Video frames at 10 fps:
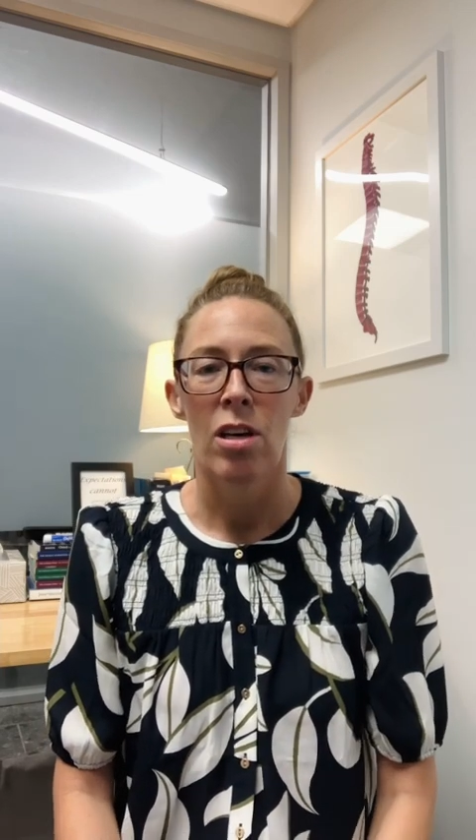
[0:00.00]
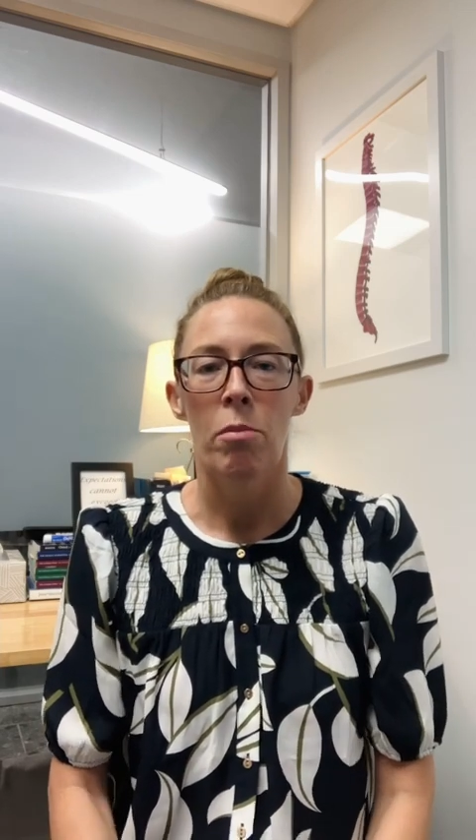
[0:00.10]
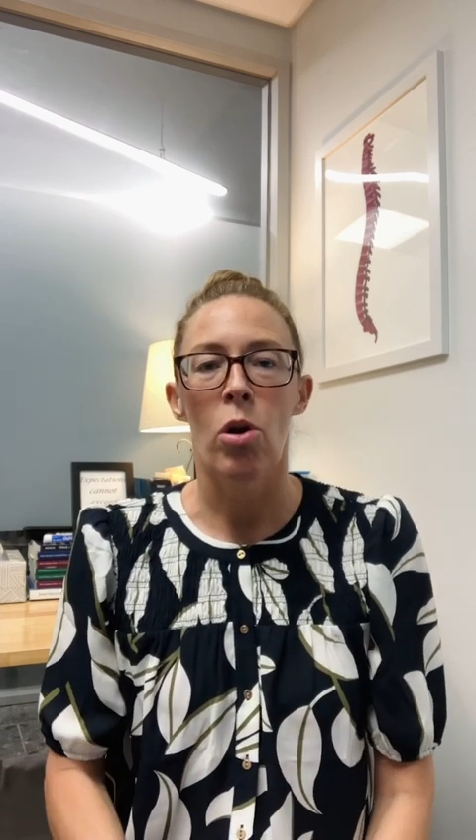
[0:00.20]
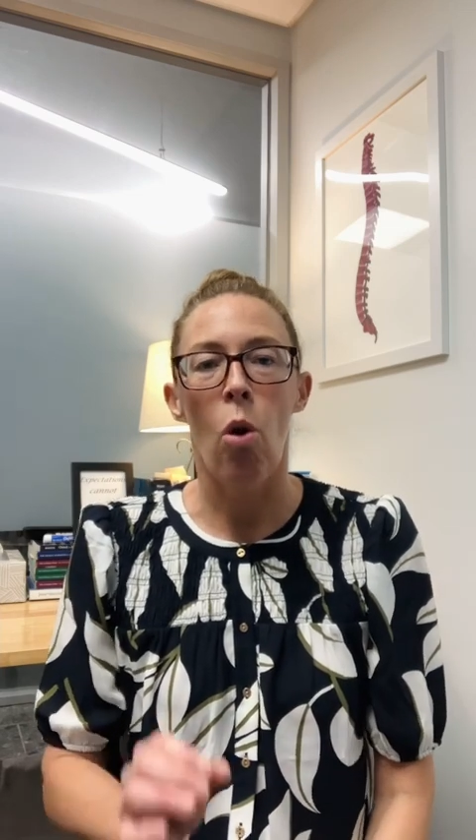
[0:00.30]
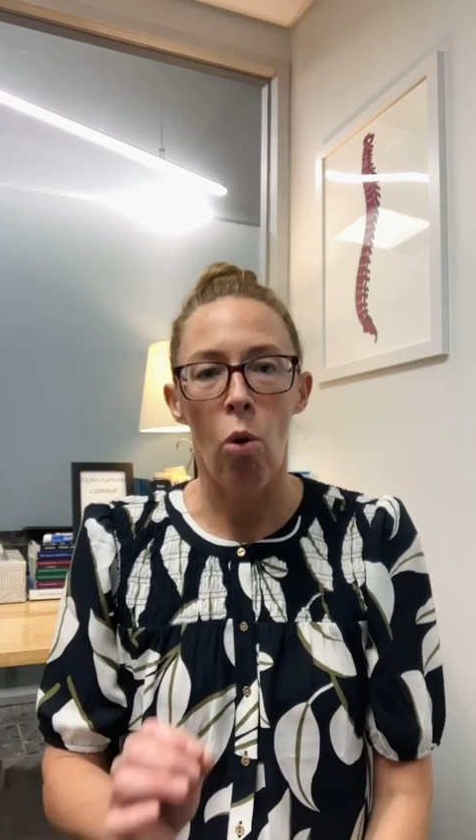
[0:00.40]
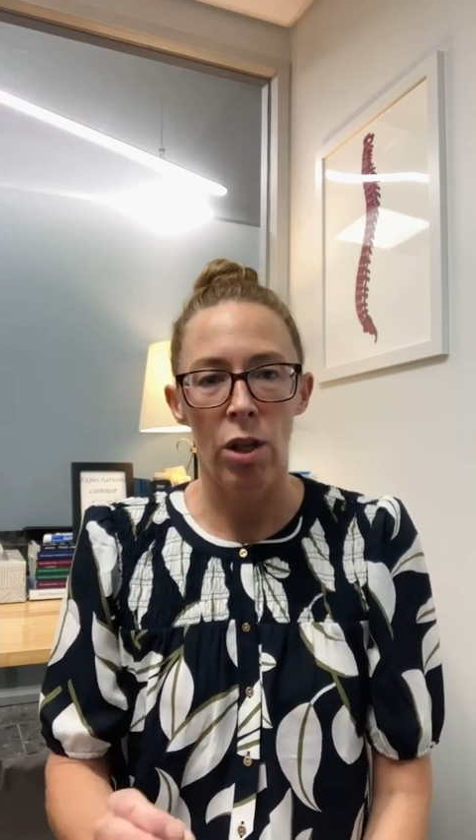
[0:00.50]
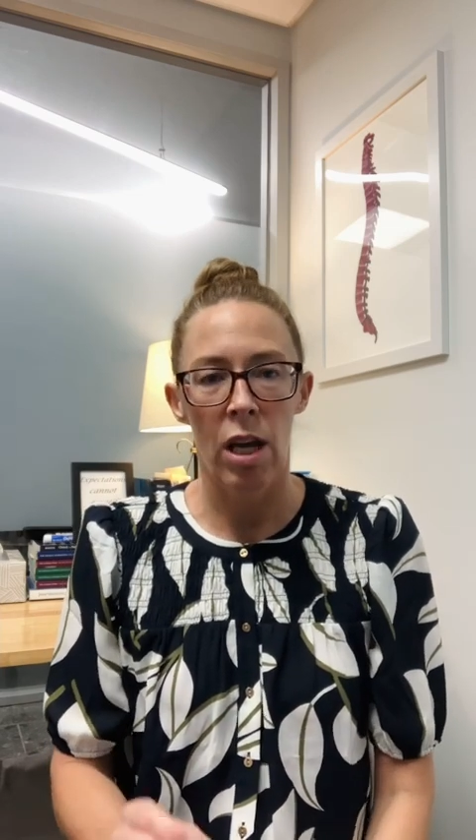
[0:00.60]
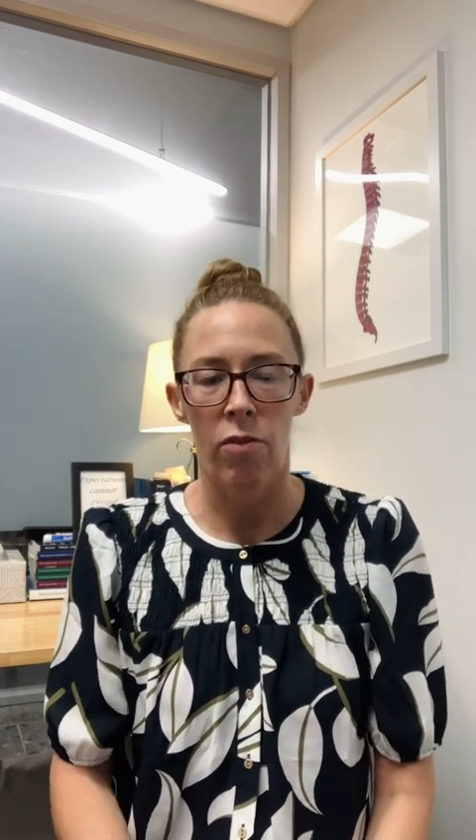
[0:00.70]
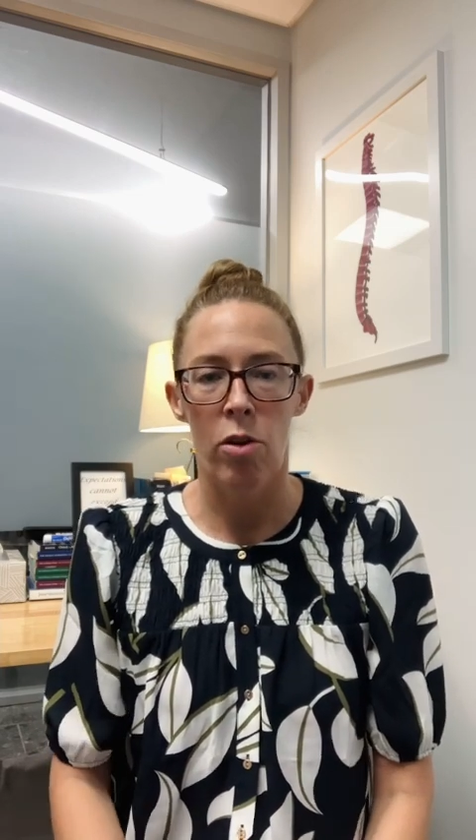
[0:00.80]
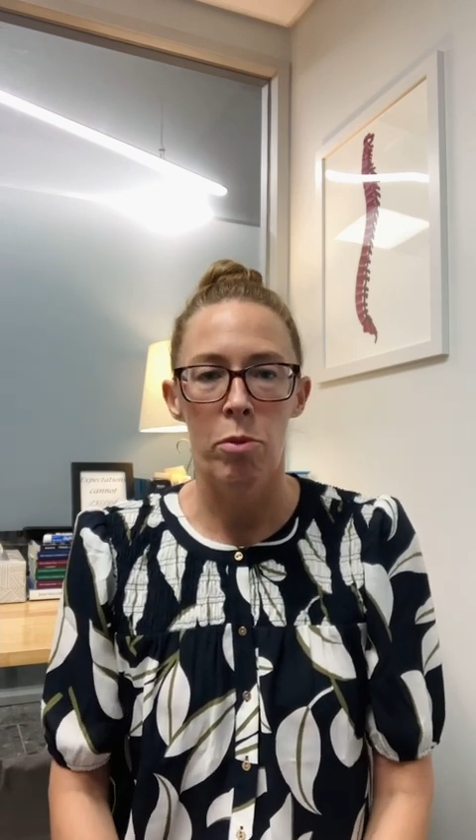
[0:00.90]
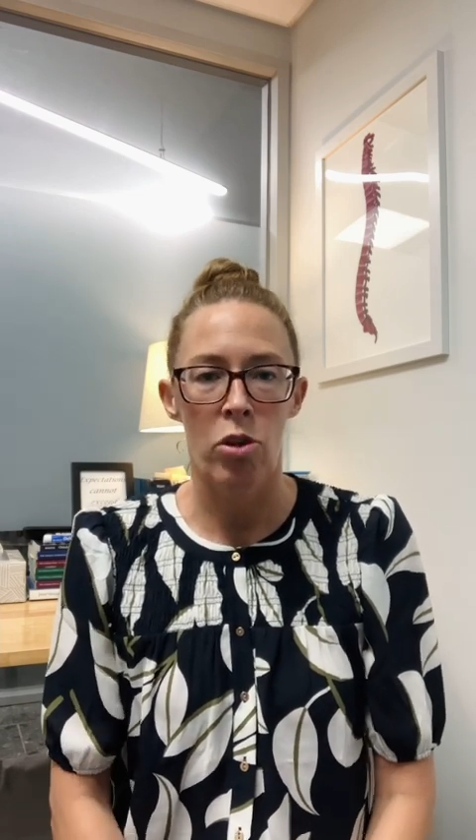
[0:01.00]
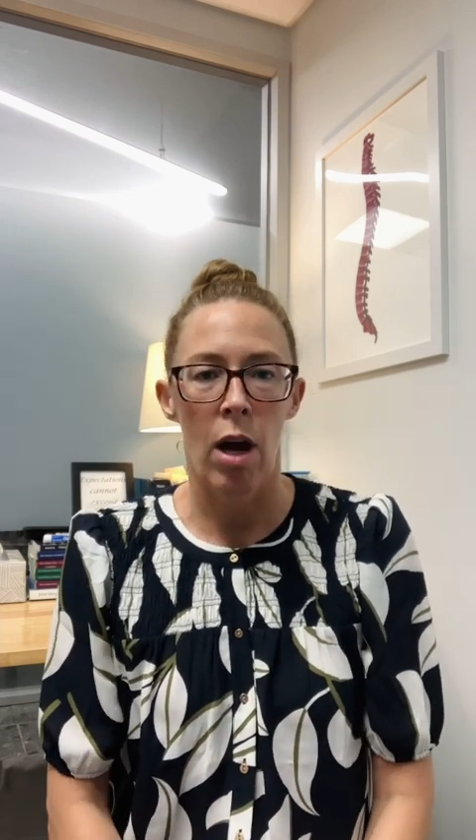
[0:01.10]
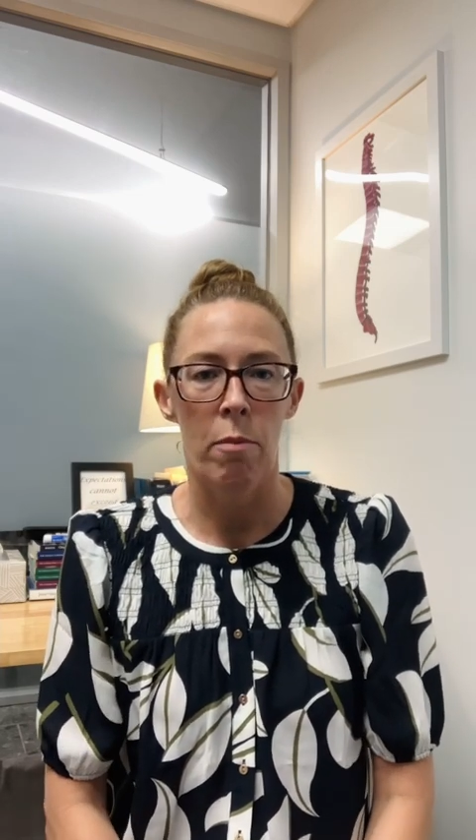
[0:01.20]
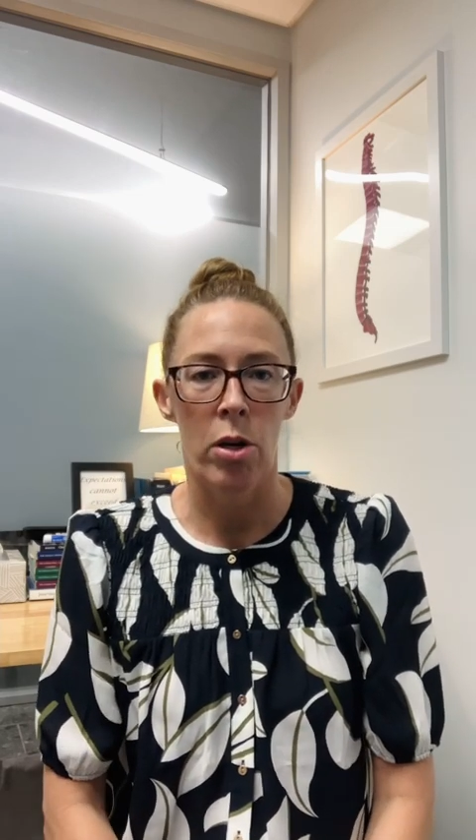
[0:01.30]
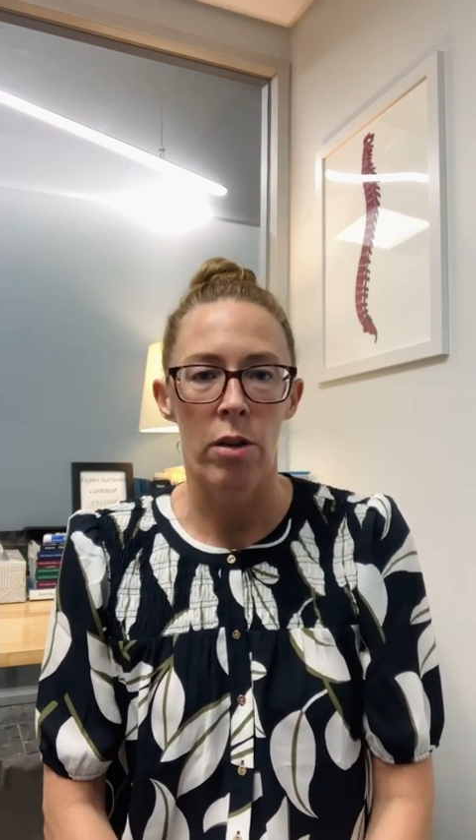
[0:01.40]
but holding it for a
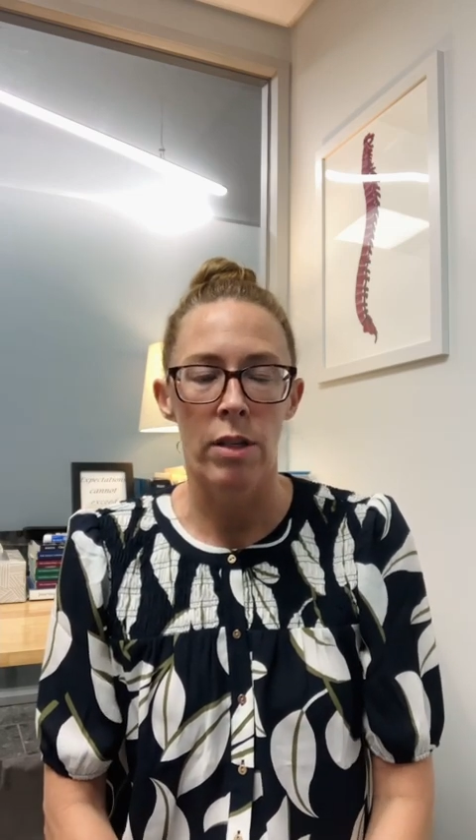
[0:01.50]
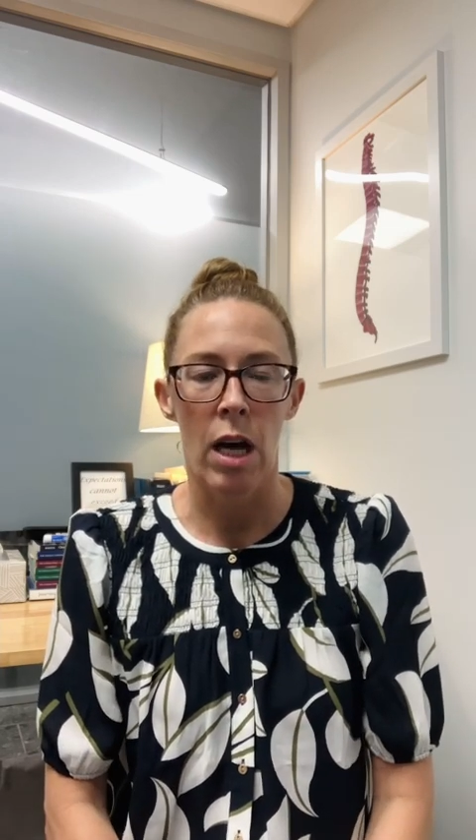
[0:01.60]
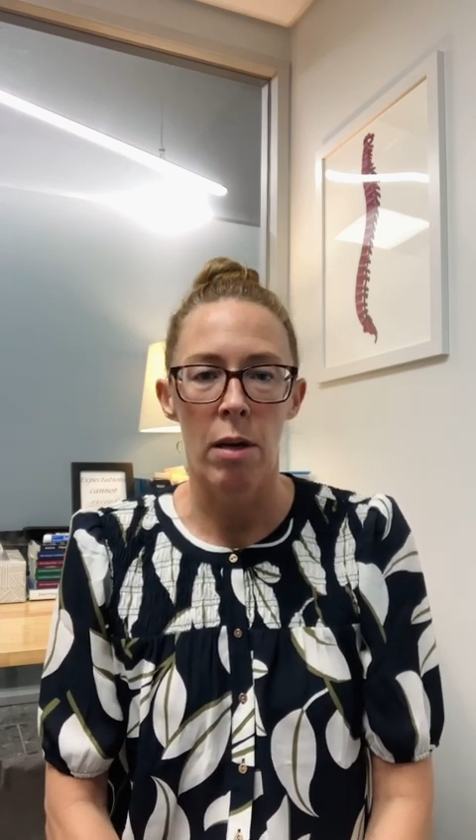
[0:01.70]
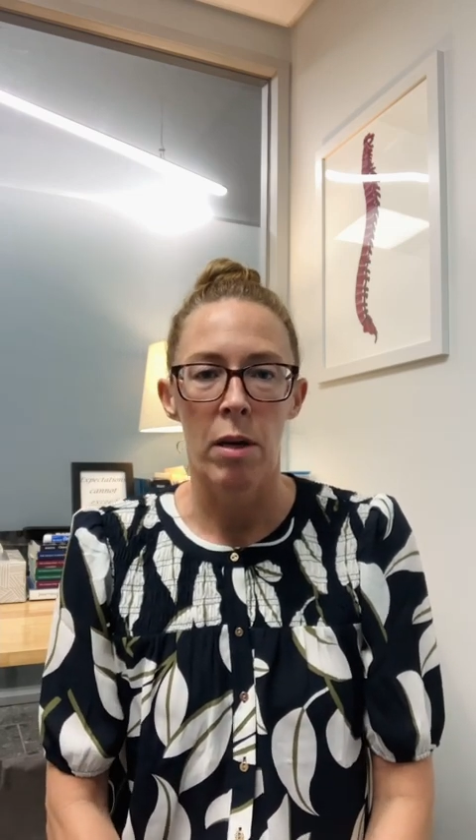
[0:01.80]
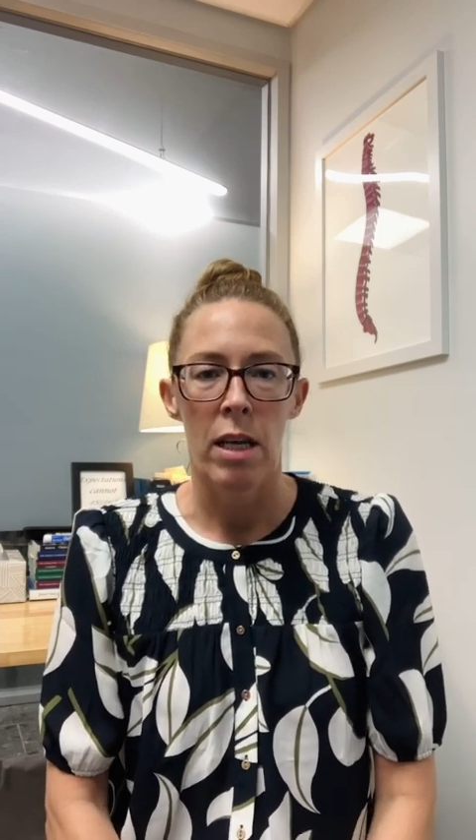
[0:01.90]
prescribed period of time